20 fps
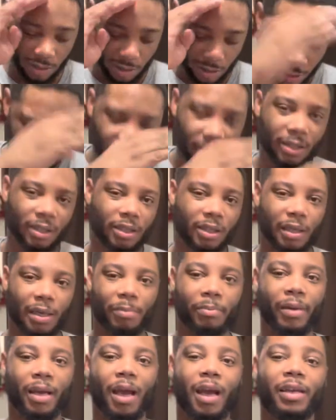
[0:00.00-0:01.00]
good, y'all,
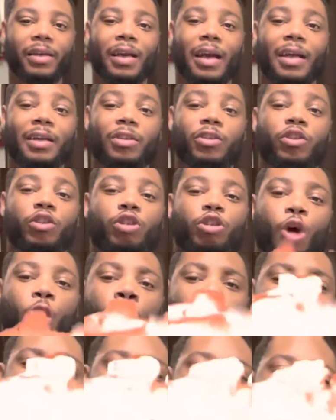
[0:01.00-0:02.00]
man? How y'all
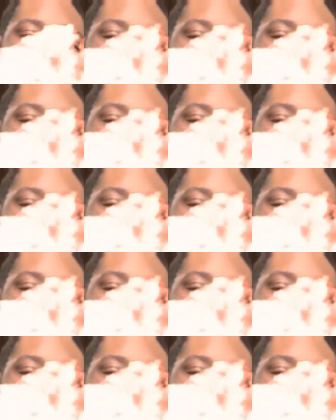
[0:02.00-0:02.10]
doing